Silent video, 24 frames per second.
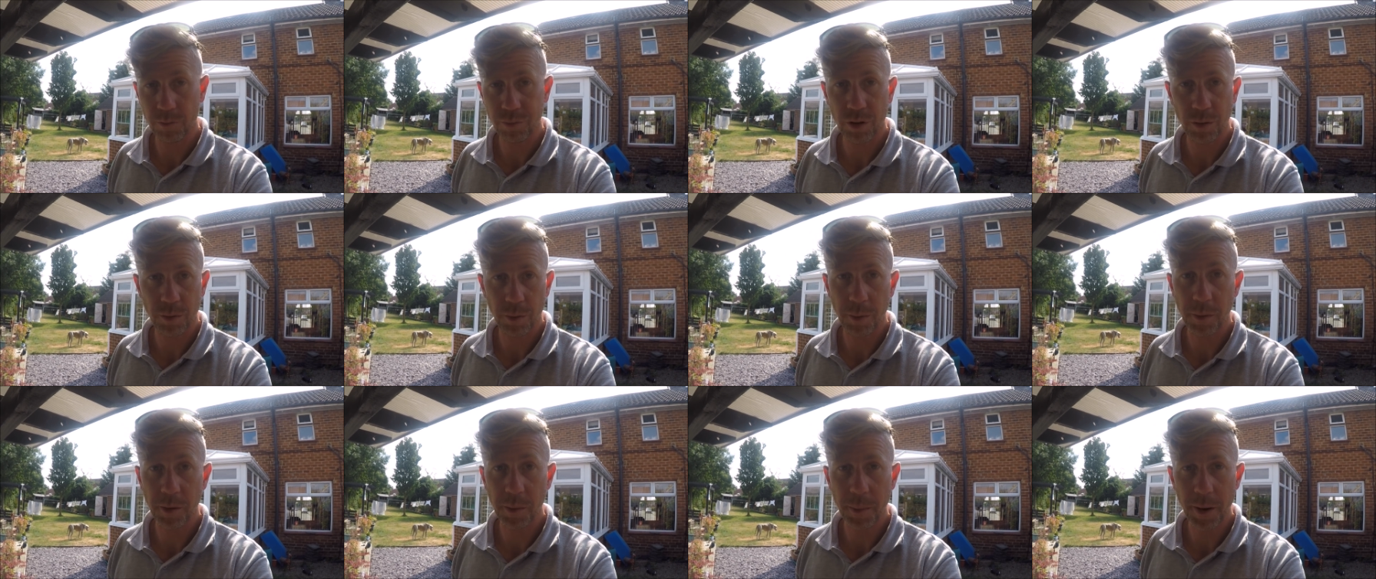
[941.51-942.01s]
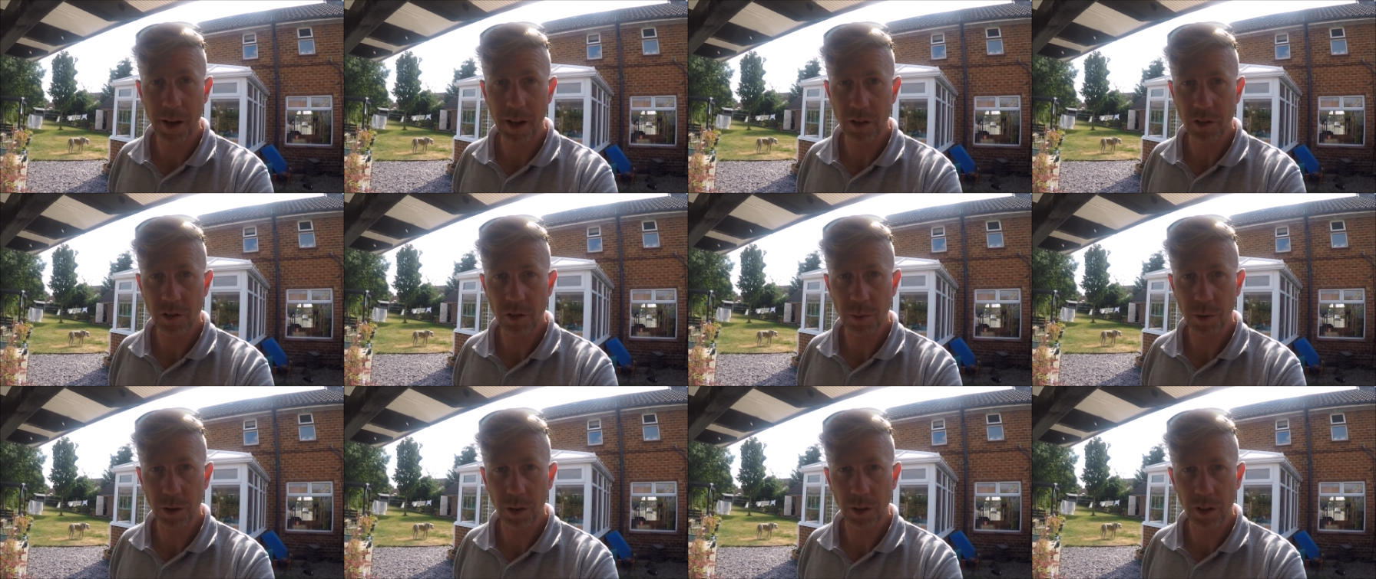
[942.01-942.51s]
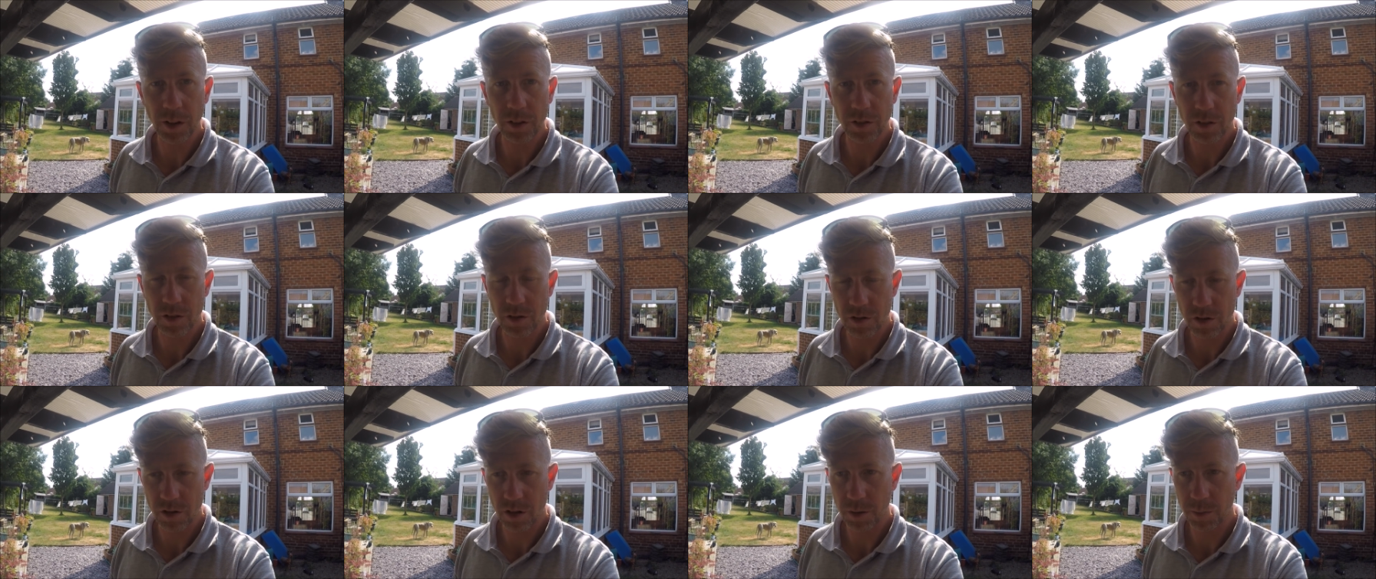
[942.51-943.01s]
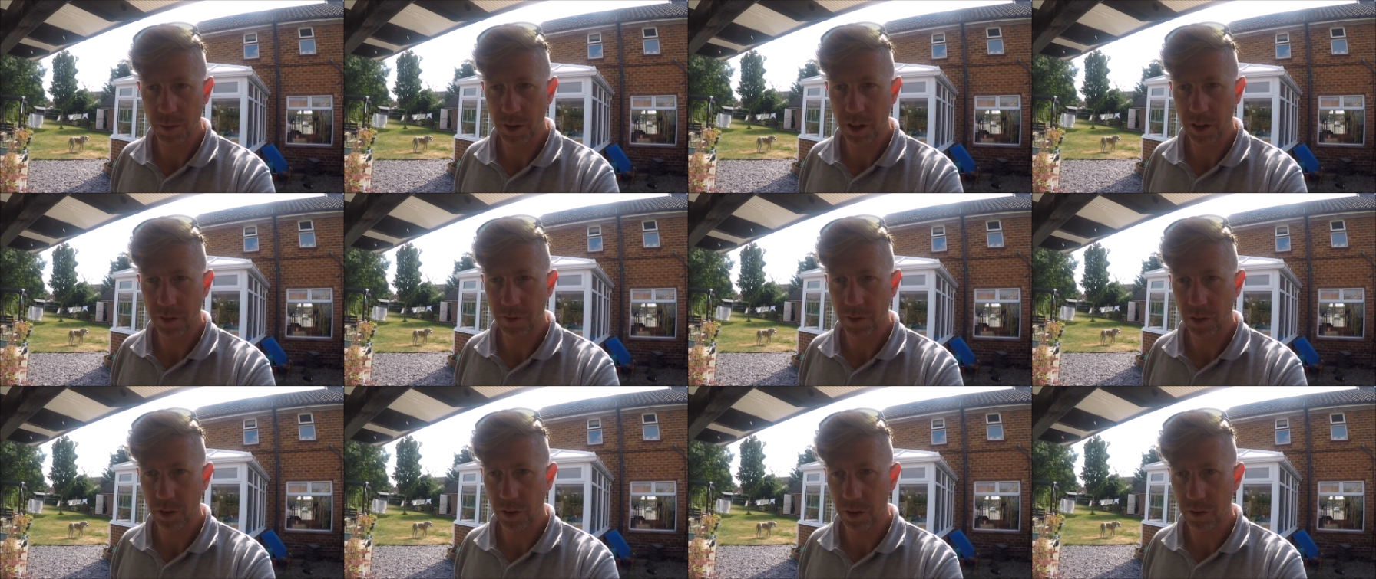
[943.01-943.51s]
probably better, to be honest. They're just going to be
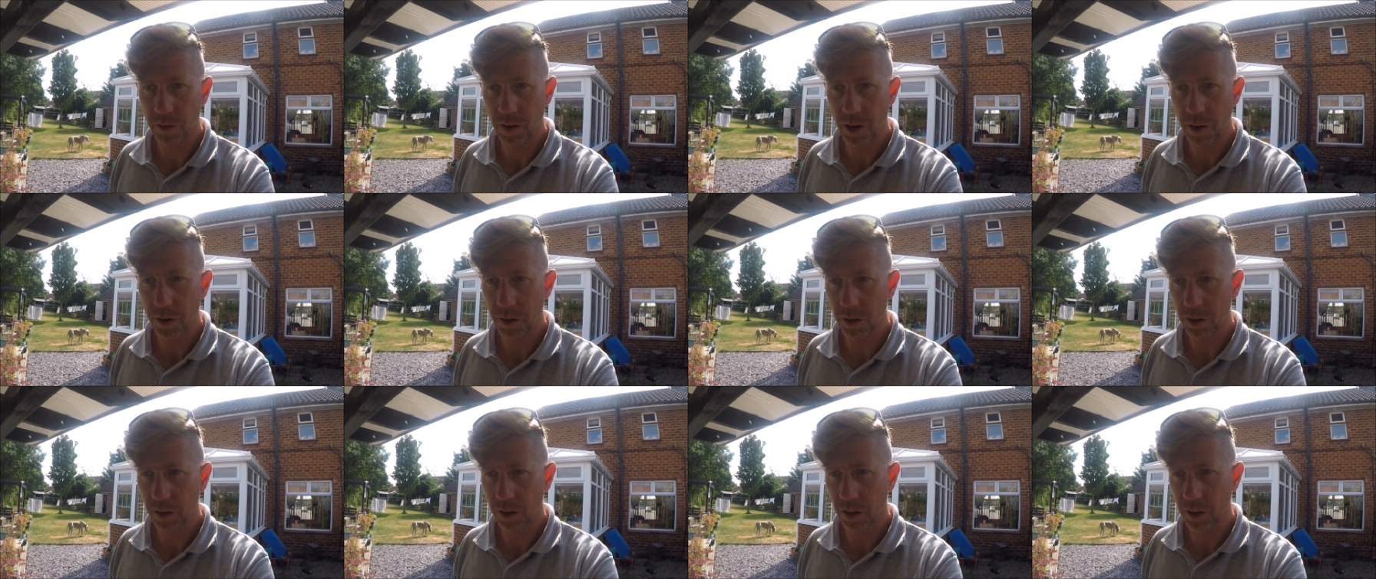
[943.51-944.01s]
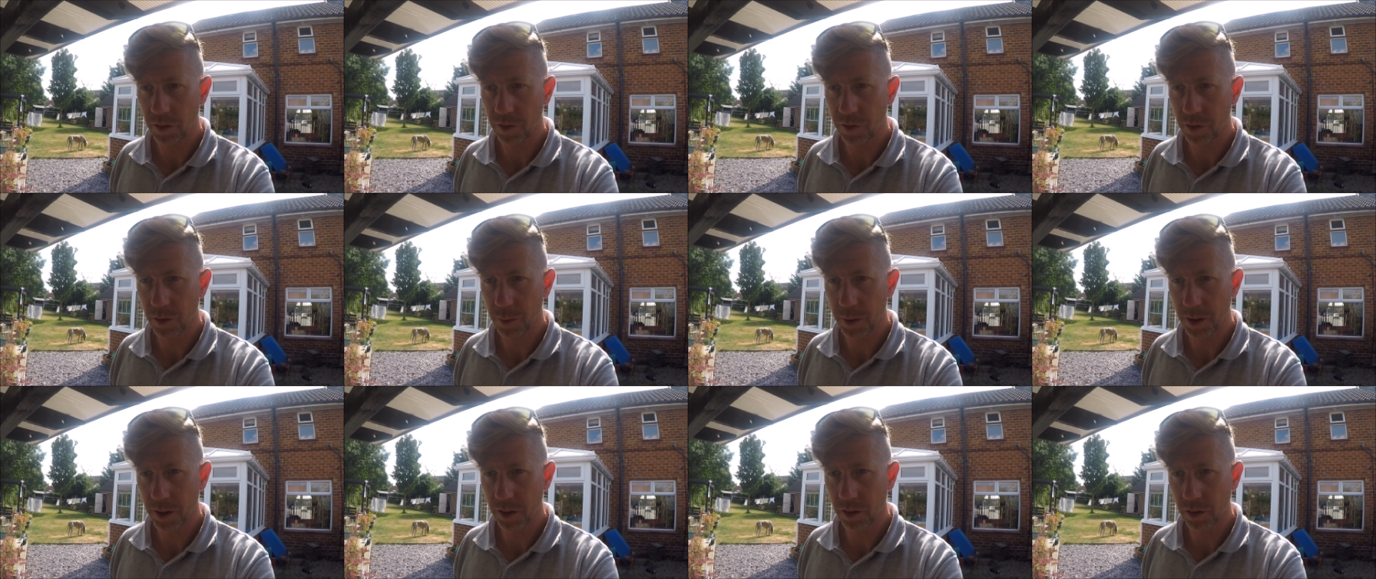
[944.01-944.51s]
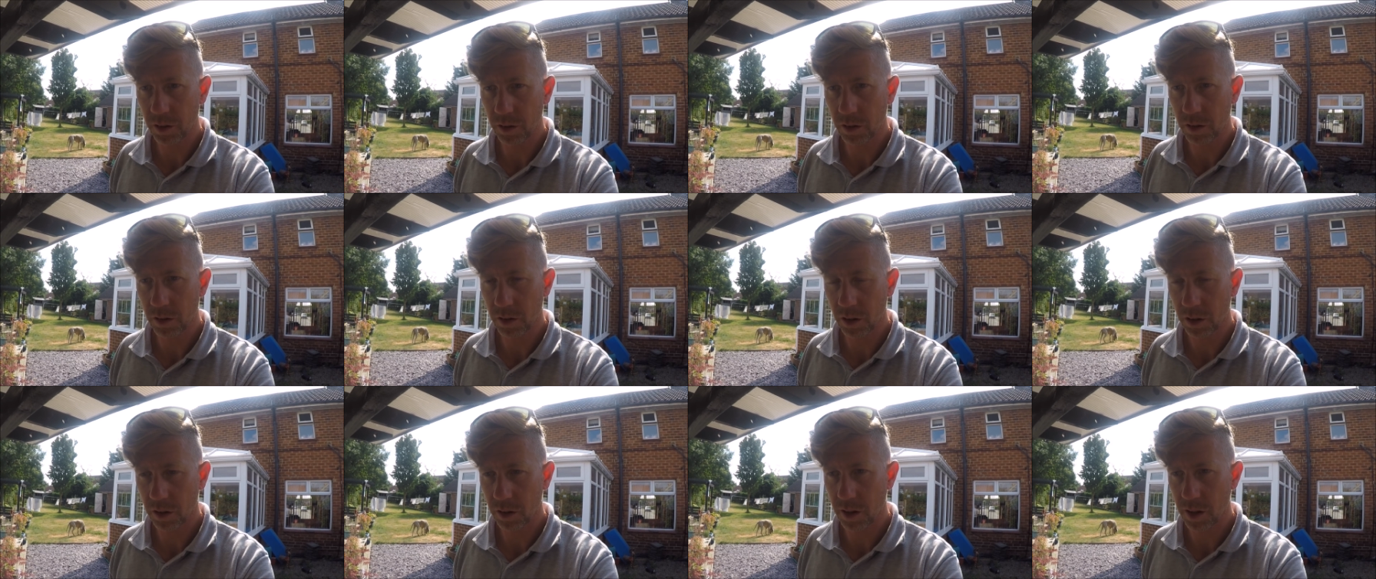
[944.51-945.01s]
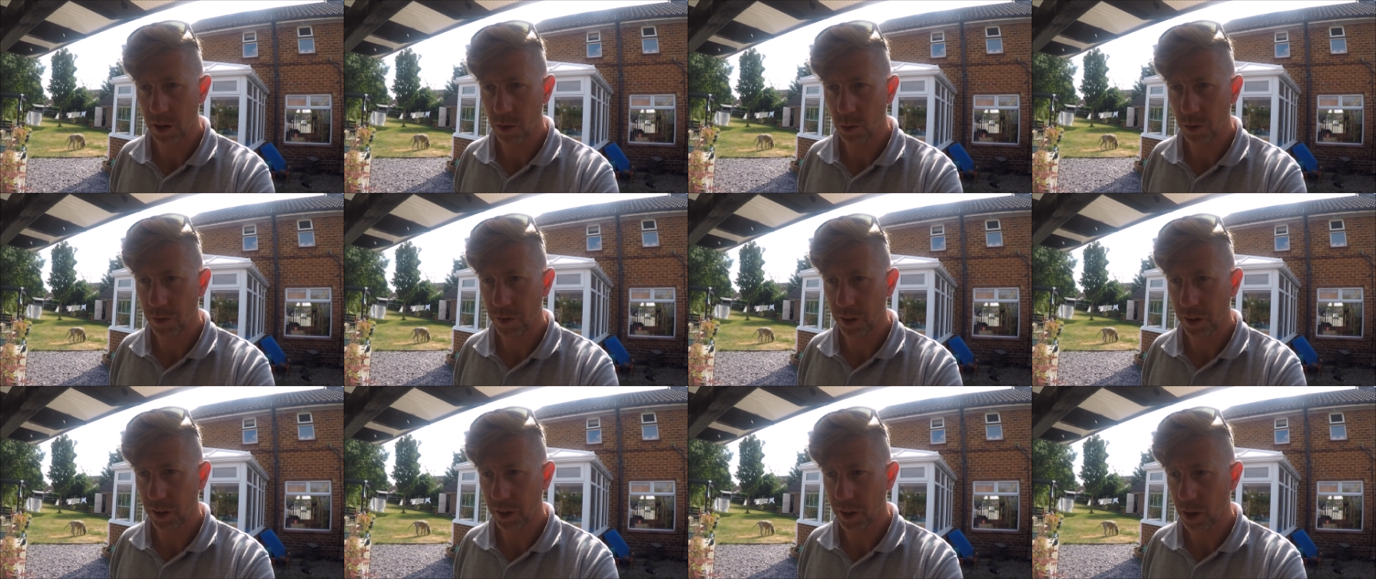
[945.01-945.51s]
left on their own, aren't they, for a bit to deal
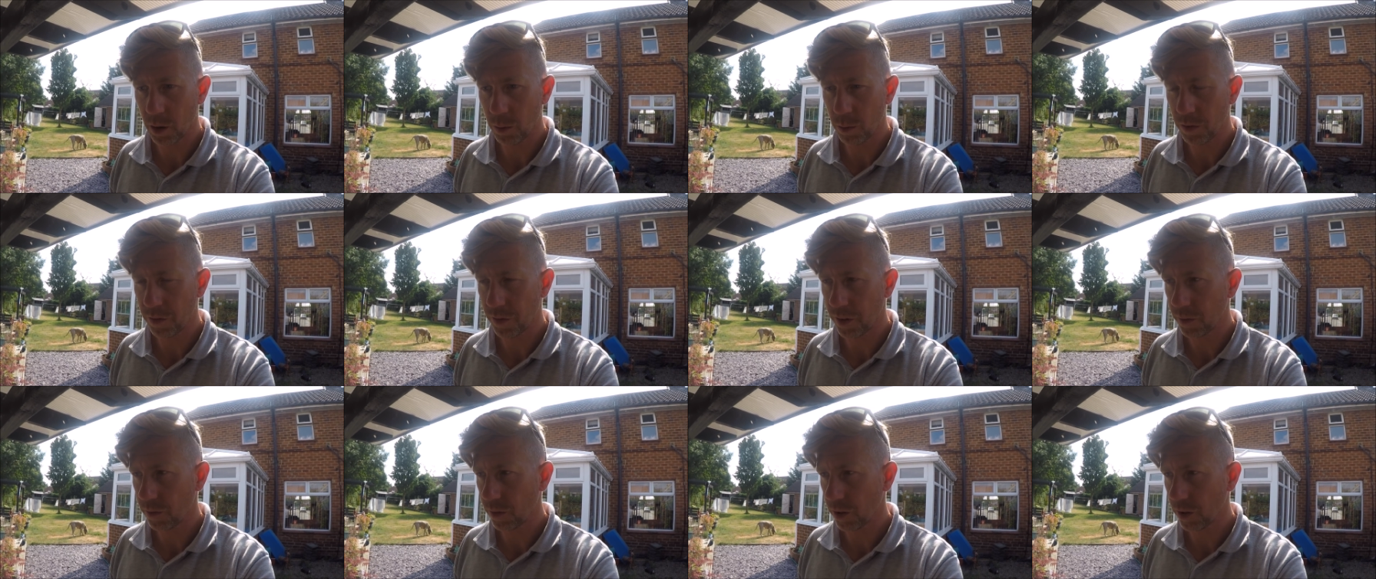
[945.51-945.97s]
with it and get on with it,